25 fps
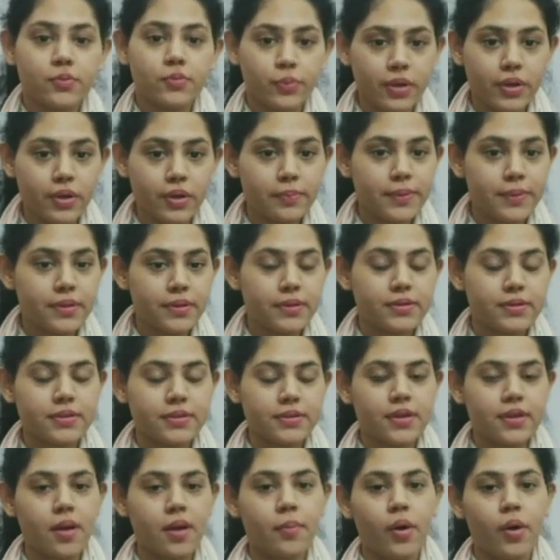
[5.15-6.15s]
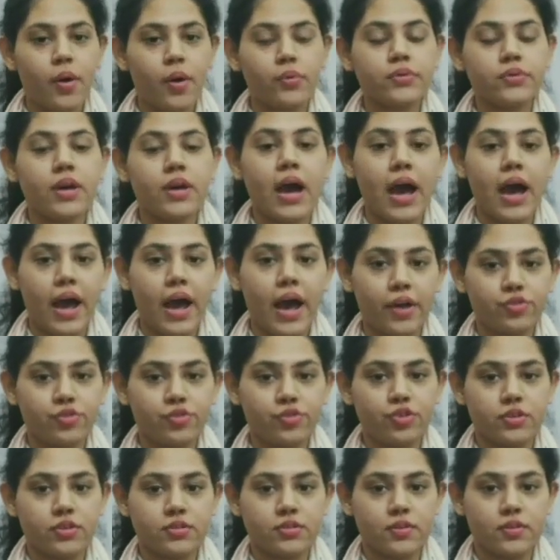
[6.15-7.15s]
We'll be learning about
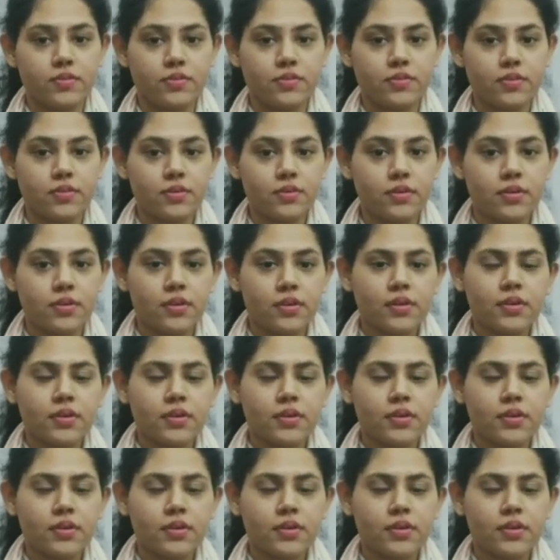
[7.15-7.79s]
adjectives.